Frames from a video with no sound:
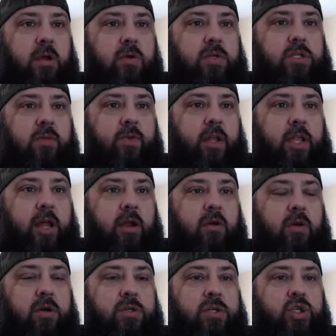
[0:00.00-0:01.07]
stuff like that
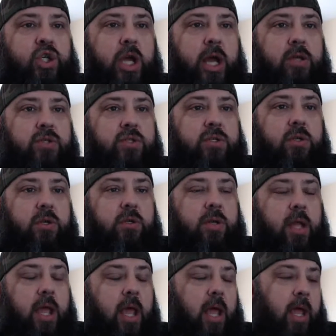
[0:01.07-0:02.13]
across the chest. And
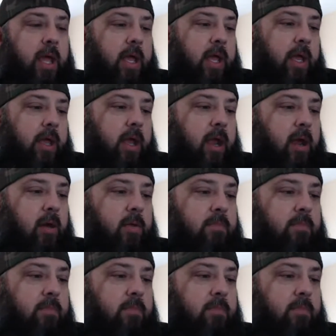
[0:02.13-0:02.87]
you know,